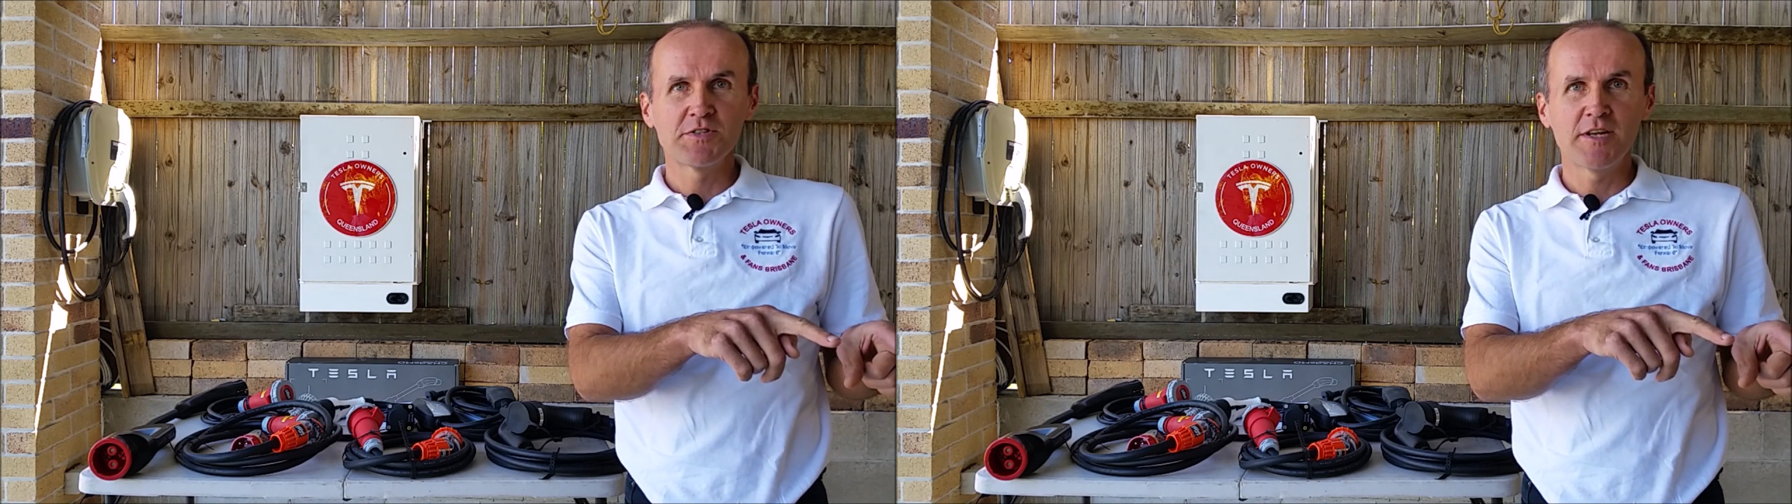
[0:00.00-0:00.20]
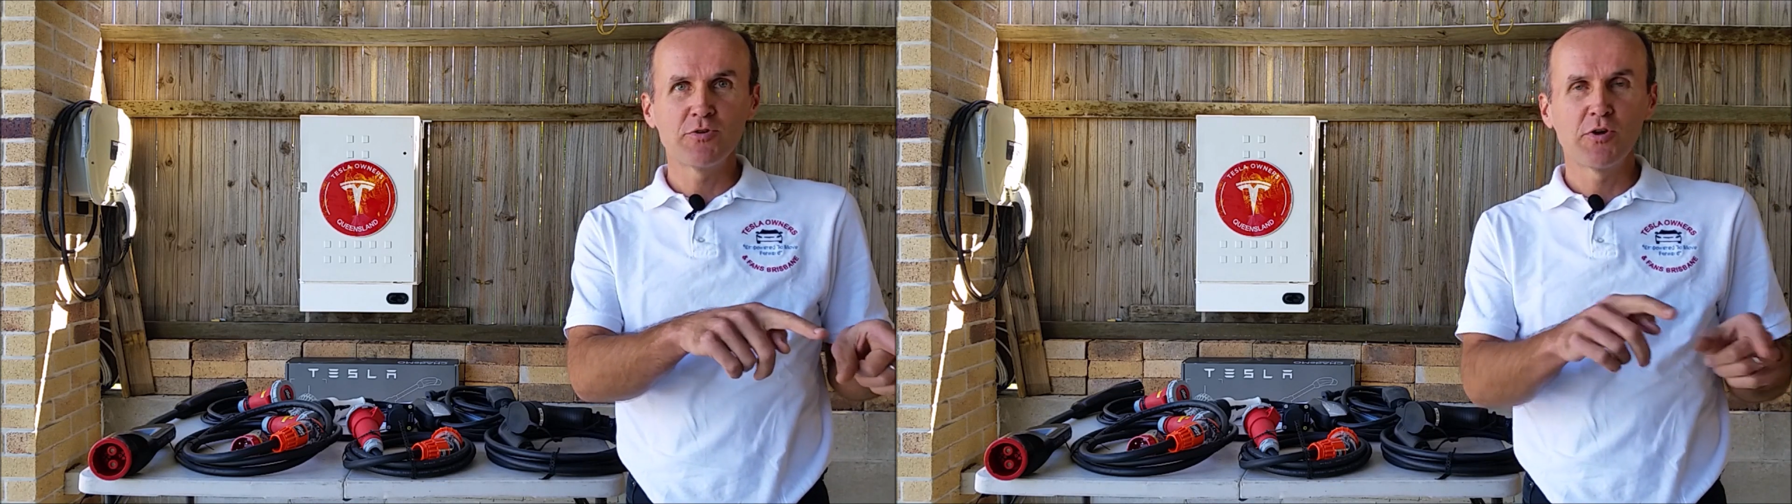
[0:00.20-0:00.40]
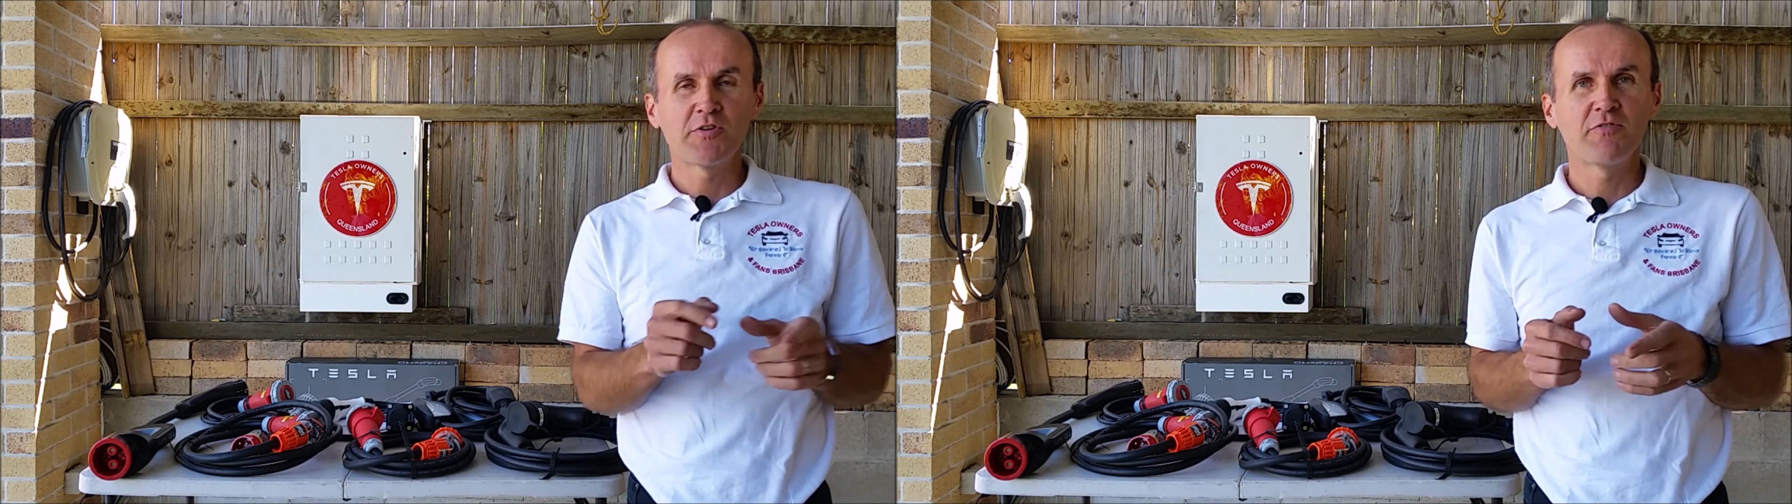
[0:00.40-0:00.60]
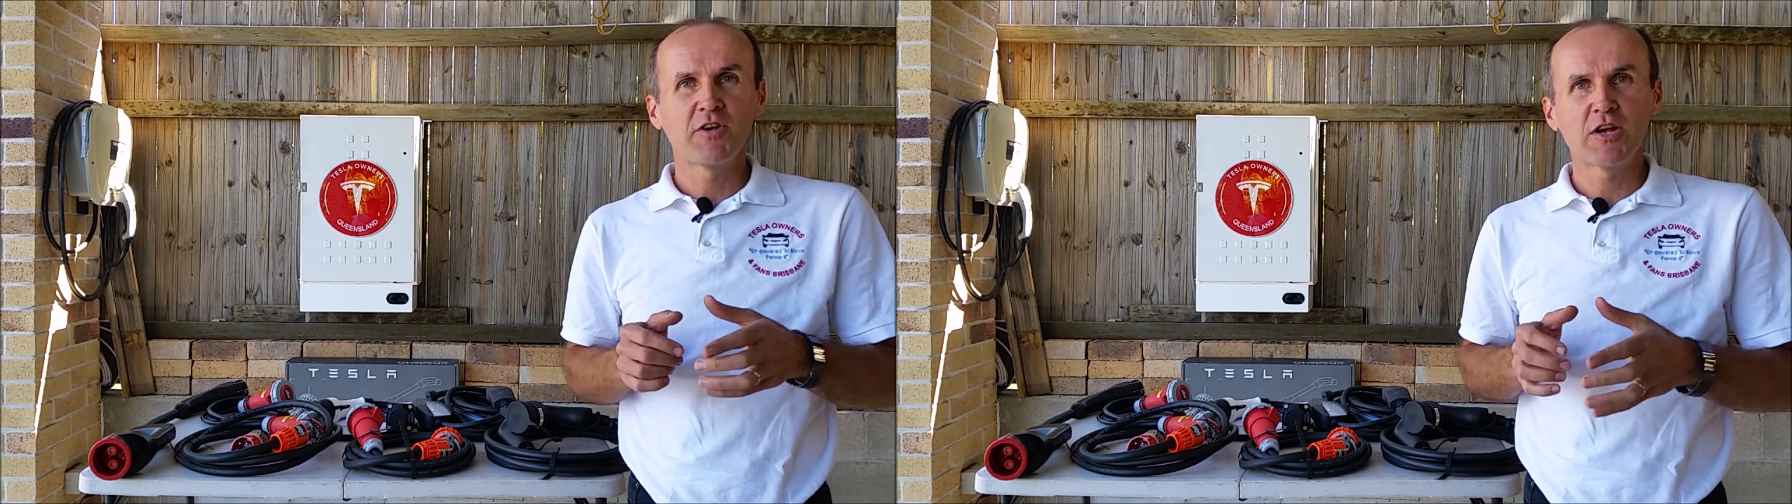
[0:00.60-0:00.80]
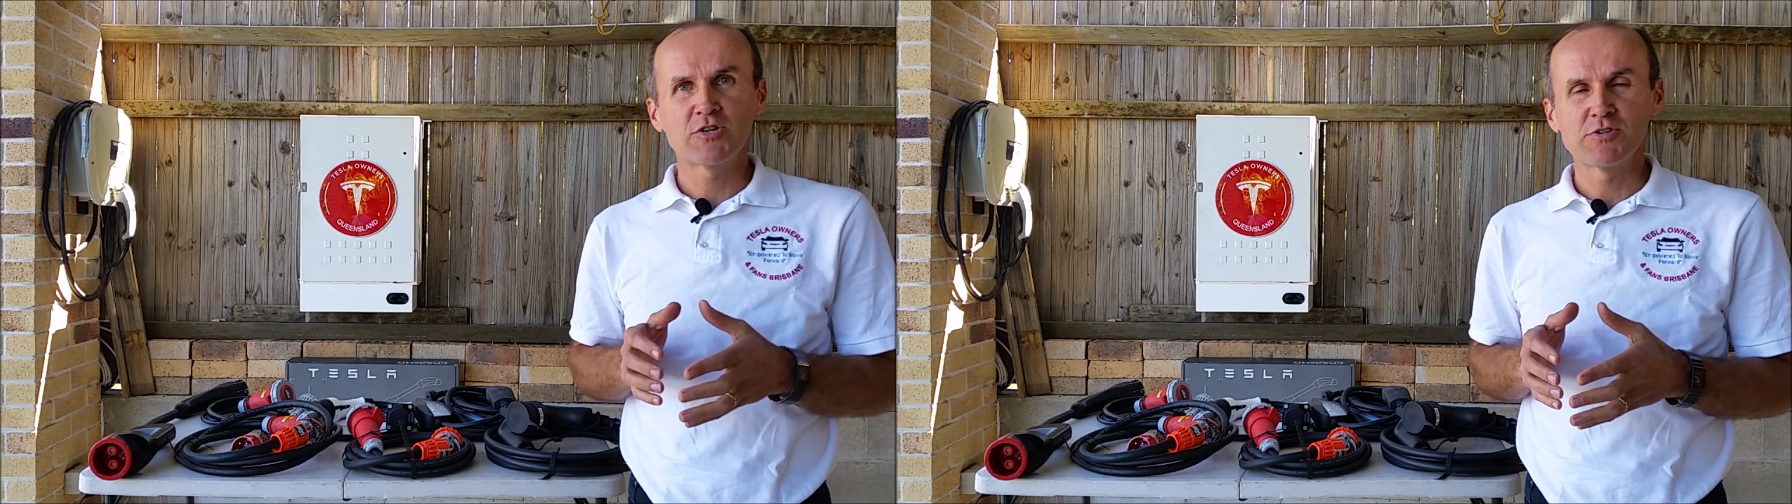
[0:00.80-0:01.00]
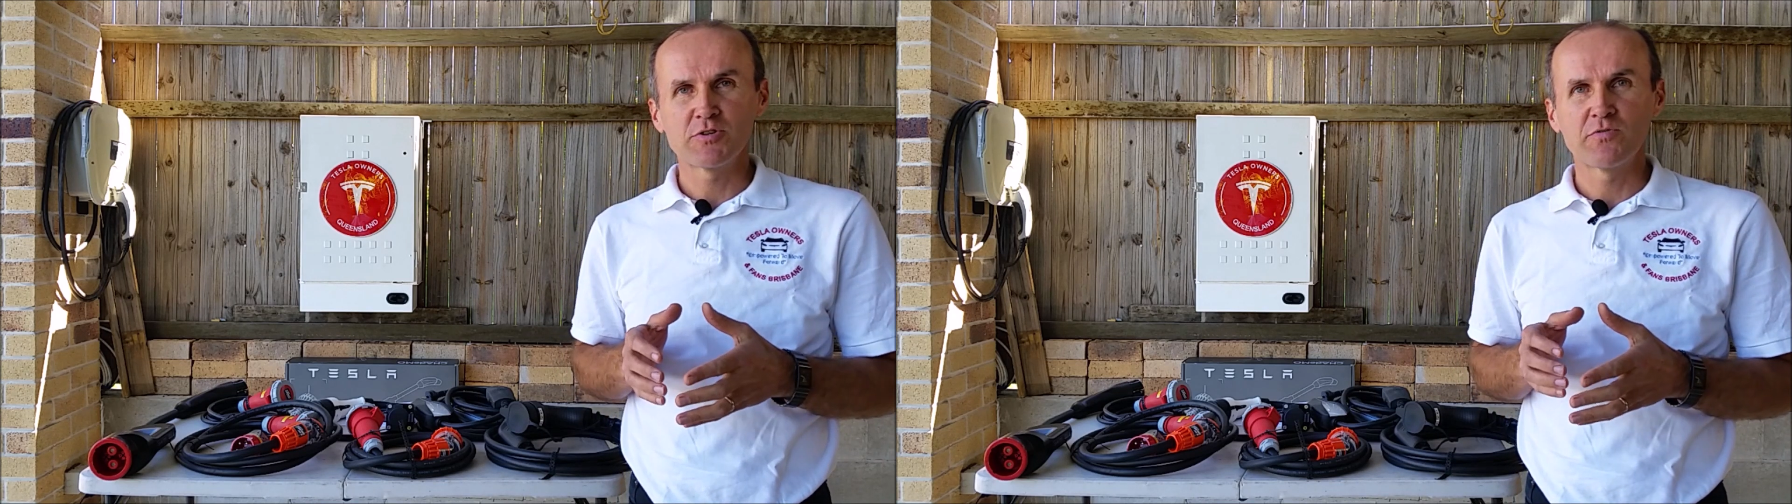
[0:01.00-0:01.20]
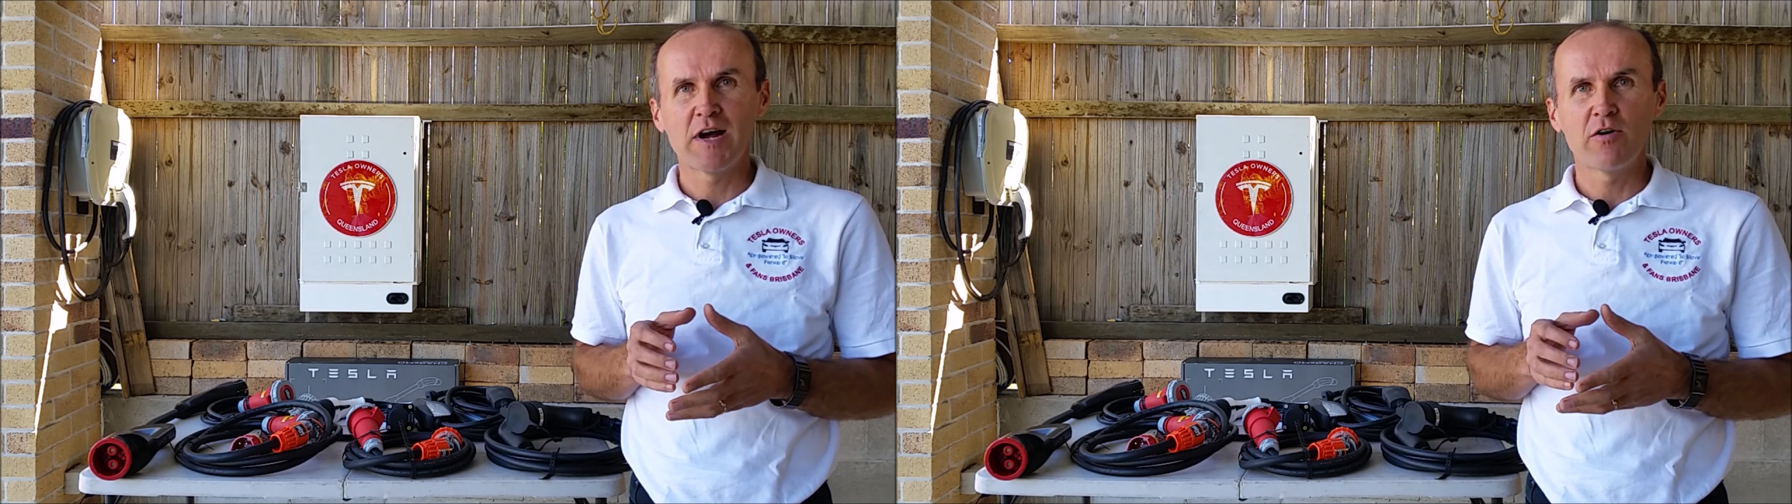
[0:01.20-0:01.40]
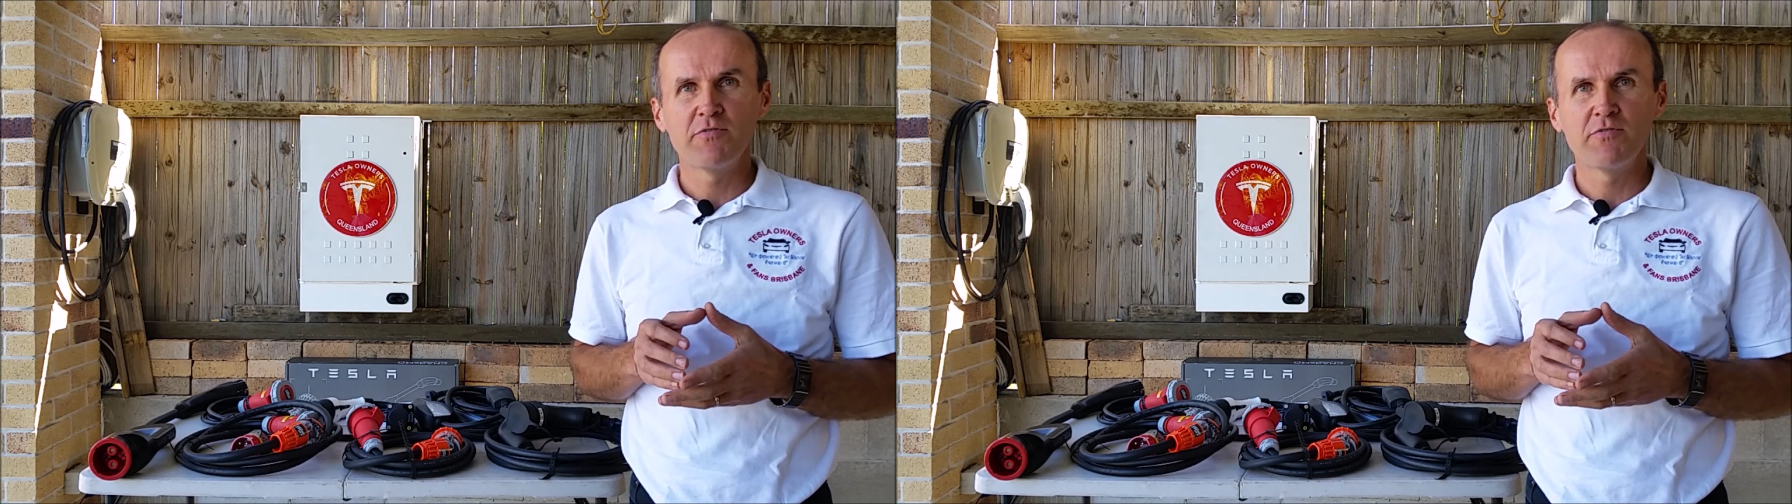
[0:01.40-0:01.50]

send you notifications of our